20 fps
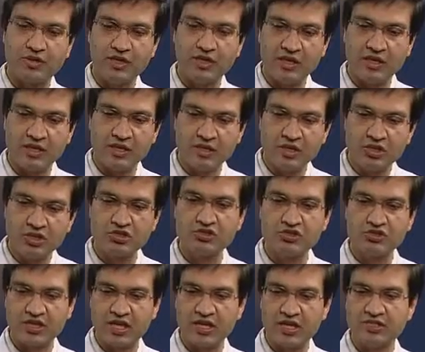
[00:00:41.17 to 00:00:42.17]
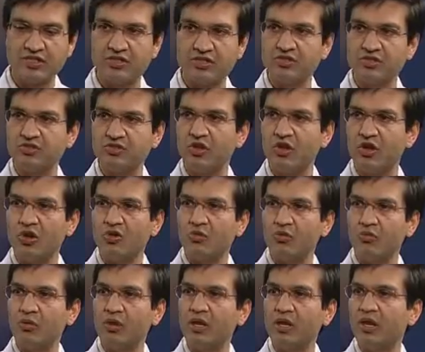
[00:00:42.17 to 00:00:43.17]
the initial stages,
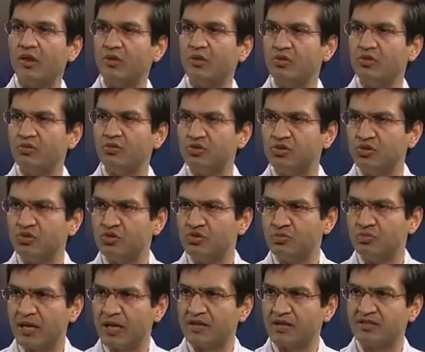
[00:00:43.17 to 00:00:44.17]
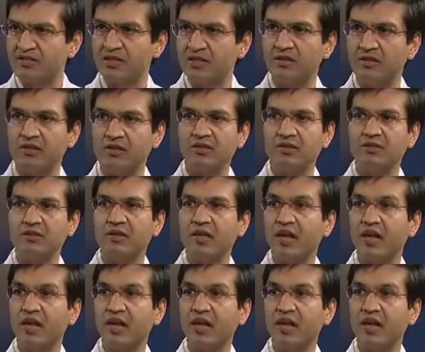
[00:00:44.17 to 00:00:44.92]
we used to use penicillin